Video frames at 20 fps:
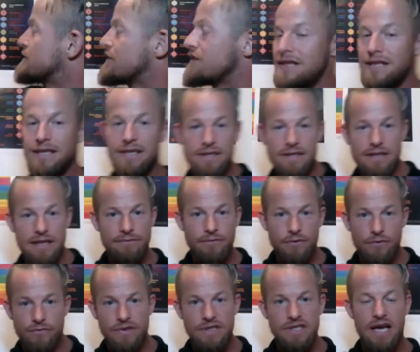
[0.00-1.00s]
So this
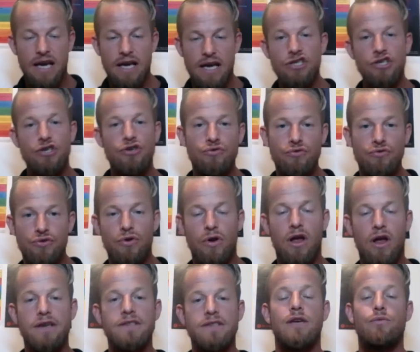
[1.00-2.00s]
level we're starting to
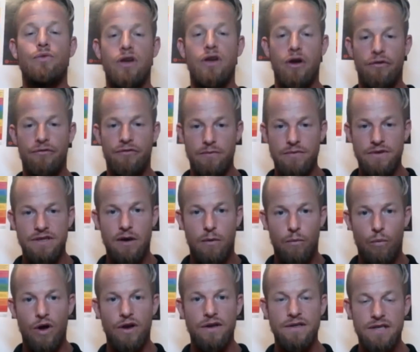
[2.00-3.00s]
neutralize. Then we go from
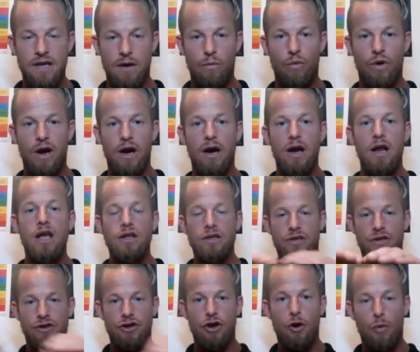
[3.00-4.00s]
someone, somewhere
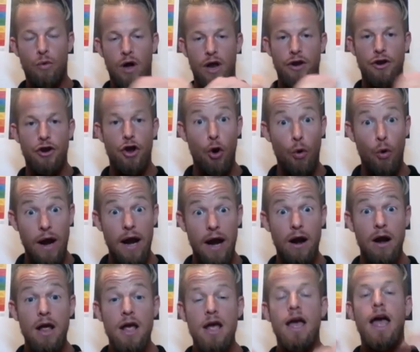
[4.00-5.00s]
to no one,
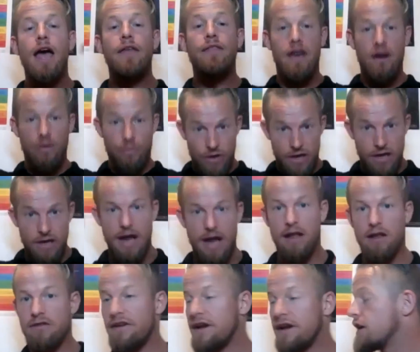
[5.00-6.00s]
nowhere. And then we
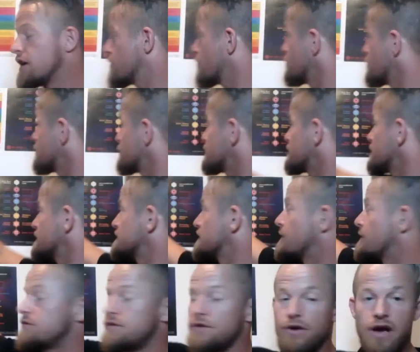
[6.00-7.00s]
elevate our consciousness
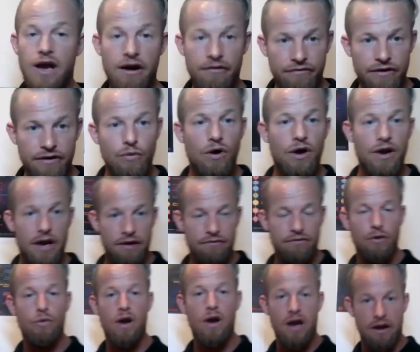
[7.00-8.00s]
up to everyone,
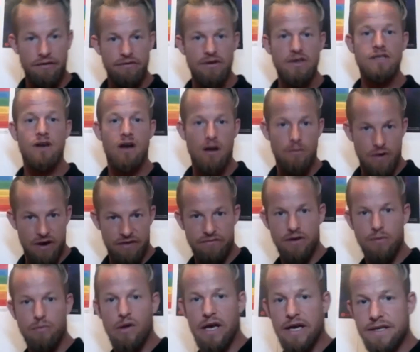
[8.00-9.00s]
everywhere, every time,
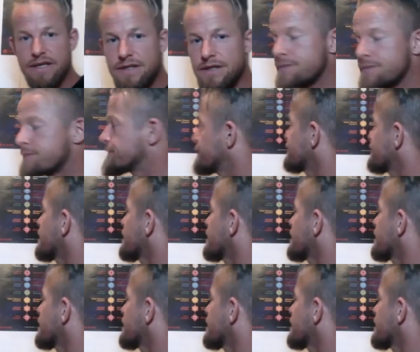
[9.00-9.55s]
every place,